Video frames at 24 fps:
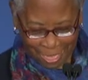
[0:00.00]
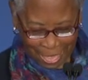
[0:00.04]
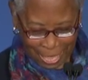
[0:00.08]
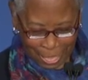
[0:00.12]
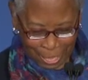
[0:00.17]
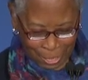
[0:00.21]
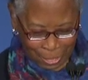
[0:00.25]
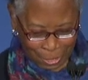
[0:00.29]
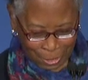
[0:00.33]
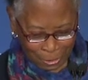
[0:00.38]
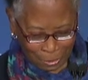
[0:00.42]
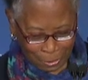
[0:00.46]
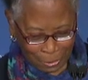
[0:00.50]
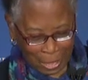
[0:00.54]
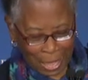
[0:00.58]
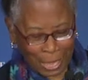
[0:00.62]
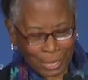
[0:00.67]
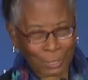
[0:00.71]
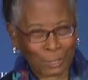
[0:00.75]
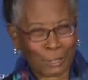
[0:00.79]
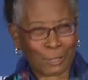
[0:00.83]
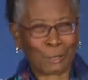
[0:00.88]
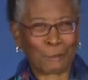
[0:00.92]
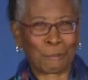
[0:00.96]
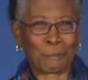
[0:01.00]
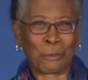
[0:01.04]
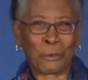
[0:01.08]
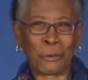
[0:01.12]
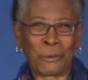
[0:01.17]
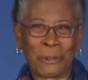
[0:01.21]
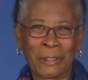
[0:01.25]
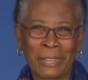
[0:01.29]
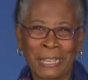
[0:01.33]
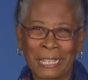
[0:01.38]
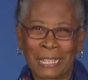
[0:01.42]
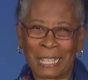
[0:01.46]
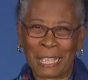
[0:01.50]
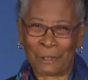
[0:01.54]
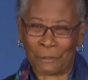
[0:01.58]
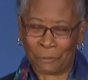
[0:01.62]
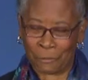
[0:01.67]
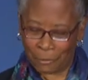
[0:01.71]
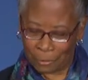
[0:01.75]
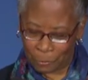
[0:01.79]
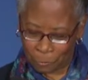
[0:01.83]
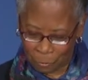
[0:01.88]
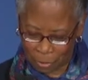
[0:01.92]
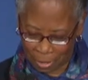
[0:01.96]
Thank you, and good morning,
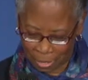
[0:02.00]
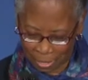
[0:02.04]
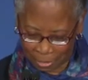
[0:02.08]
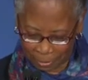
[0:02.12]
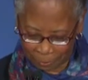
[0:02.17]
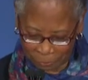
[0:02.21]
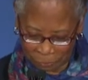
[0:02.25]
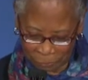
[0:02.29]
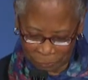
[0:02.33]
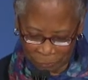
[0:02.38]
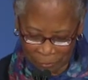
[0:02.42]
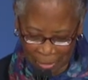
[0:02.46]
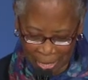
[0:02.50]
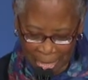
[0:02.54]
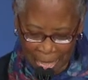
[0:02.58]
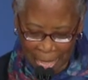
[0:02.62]
everyone.